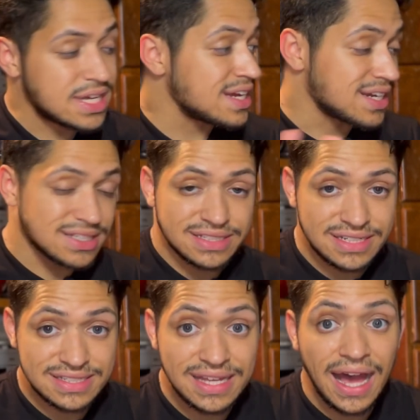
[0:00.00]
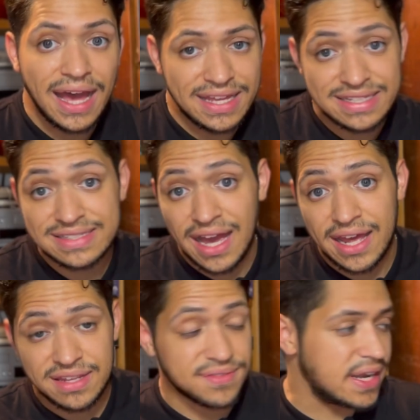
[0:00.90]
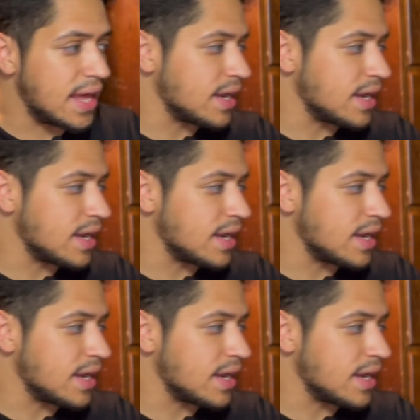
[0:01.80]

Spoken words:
because it is hot. It's hot even at